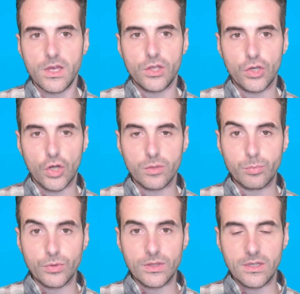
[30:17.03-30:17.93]
You got to
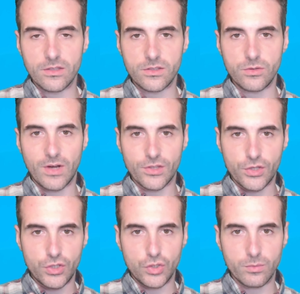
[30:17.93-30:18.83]
put this to
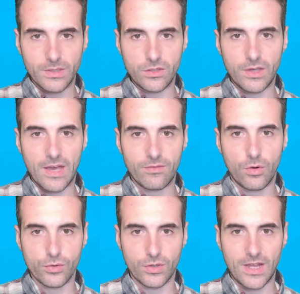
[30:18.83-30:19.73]
assume that you have
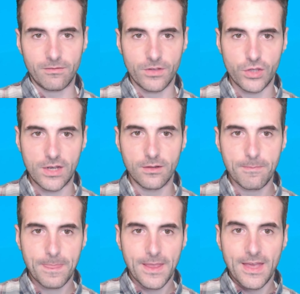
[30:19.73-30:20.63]
also an alpha channel.
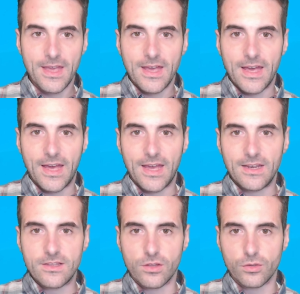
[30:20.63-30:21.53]
And
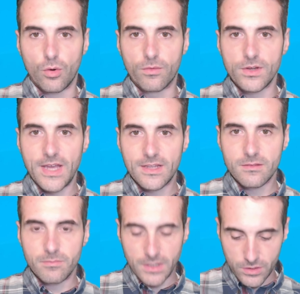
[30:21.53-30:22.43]
it's not over
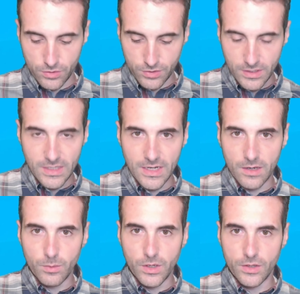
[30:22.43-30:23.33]
yet, because
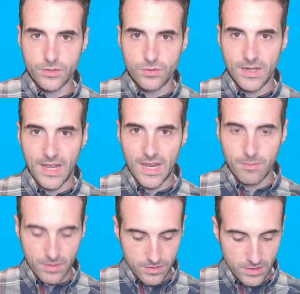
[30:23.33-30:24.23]
here we got to
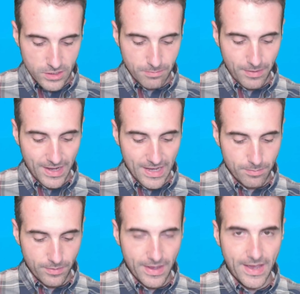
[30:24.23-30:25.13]
name this
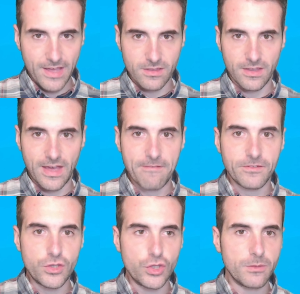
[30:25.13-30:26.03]
pipe as
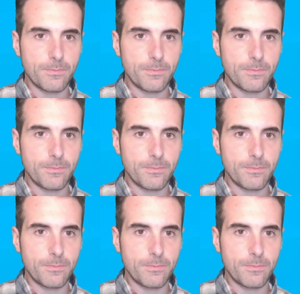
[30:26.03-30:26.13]
FG.